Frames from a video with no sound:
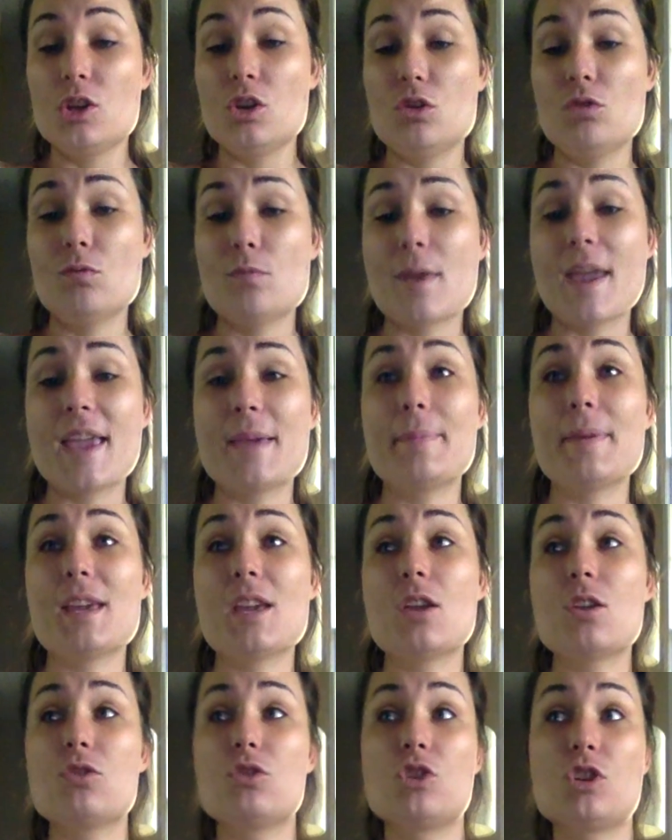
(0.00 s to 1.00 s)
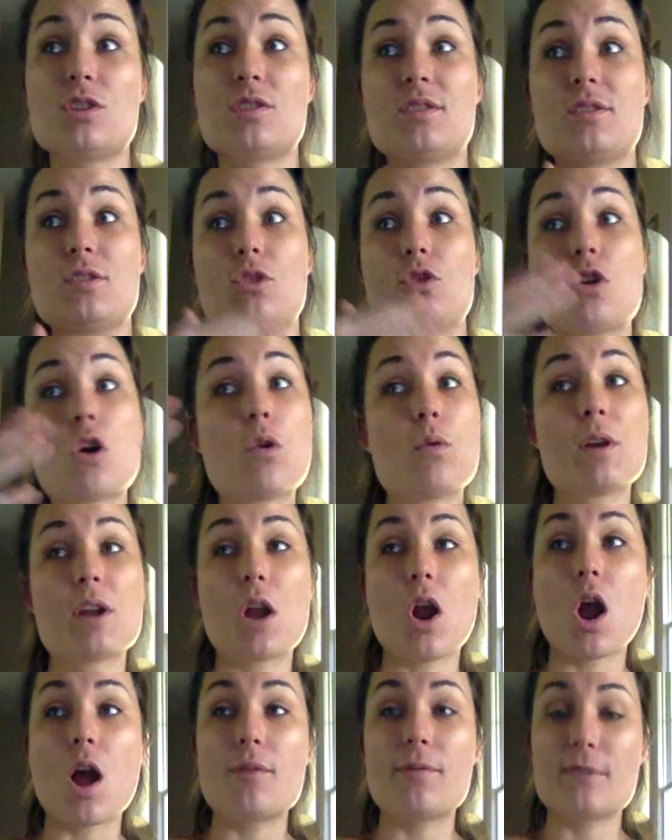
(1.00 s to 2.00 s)
You may be just going
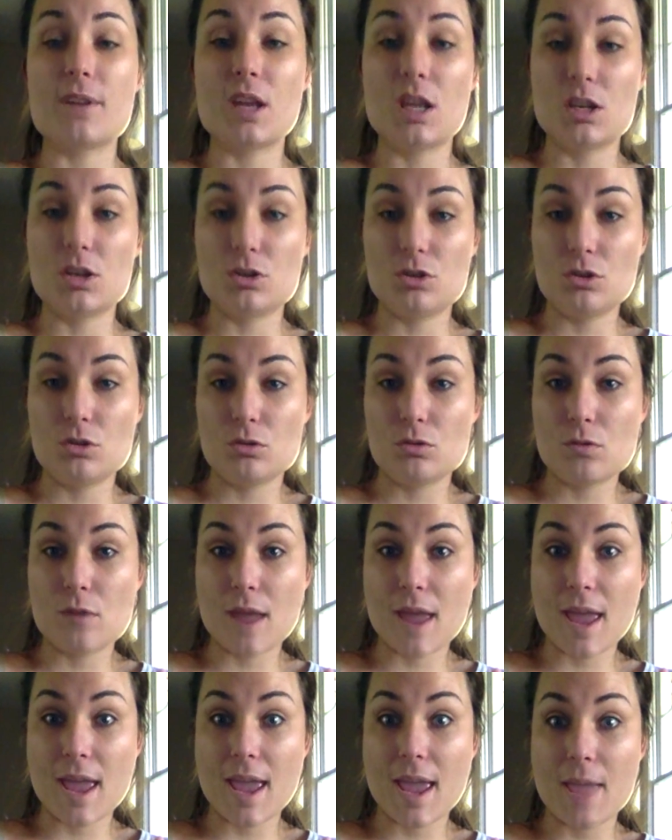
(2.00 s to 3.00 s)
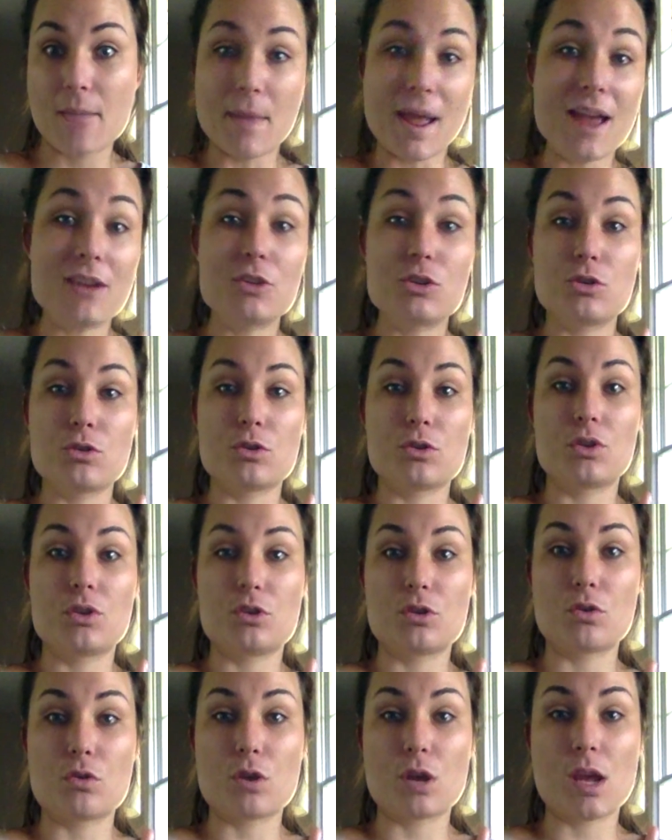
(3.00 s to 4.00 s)
off into a master's
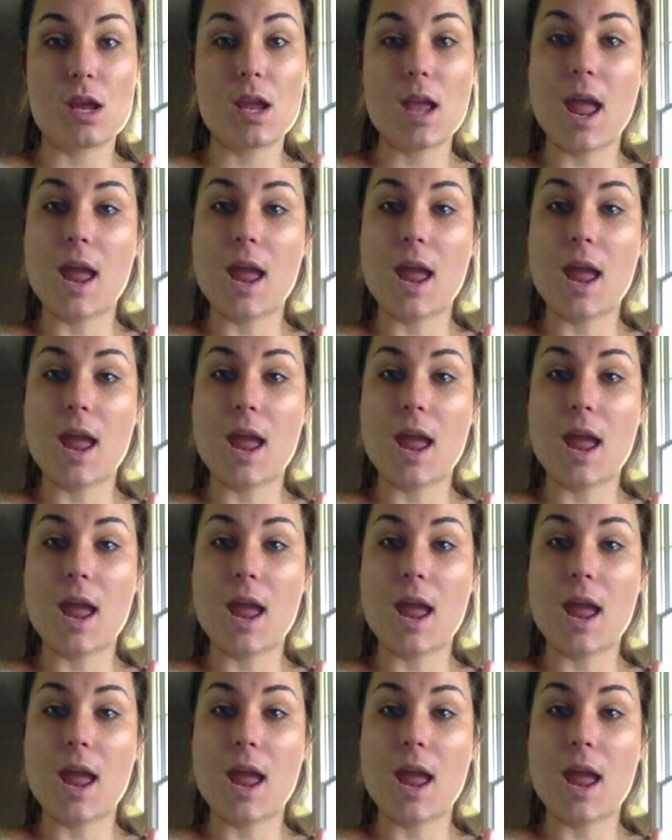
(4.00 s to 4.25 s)
degree,